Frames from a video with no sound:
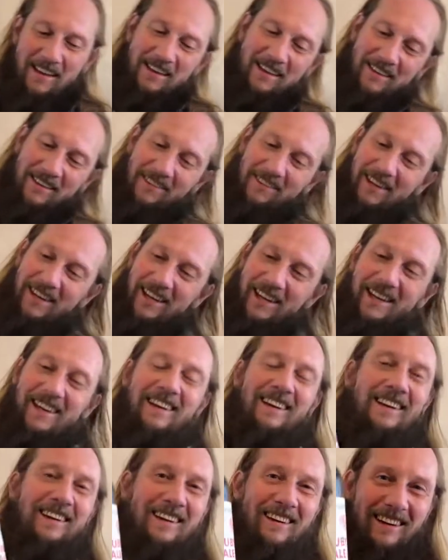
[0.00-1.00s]
See,
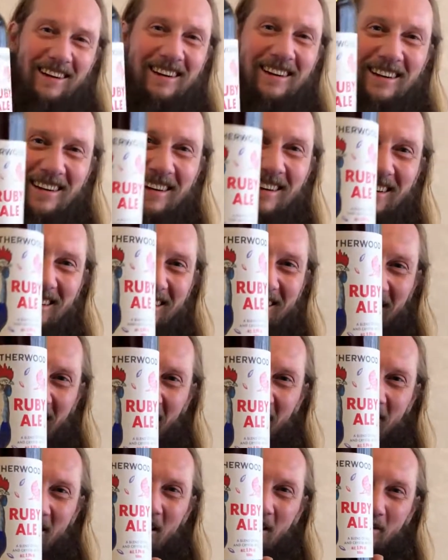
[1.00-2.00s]
got a
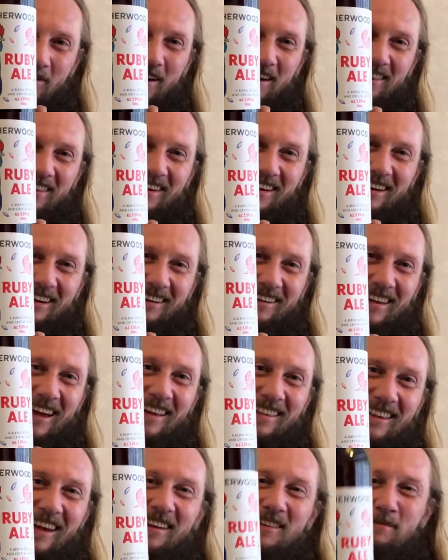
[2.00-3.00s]
cock right there.
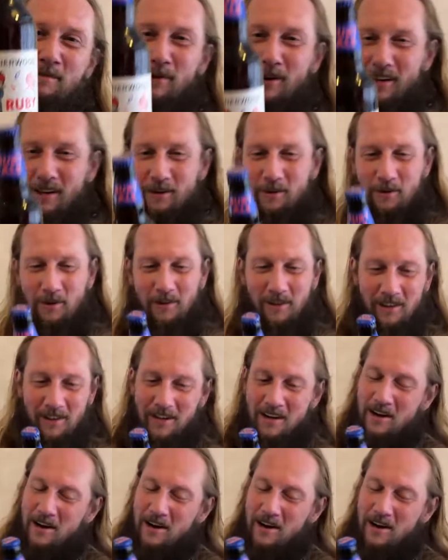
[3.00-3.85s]
That's pretty cool.